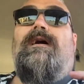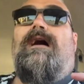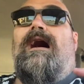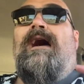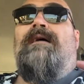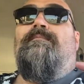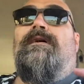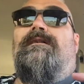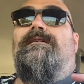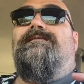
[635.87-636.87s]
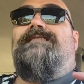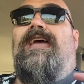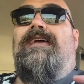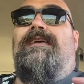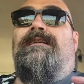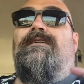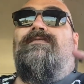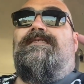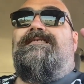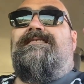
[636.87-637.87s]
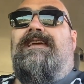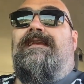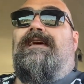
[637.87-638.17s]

I'm taking the scenic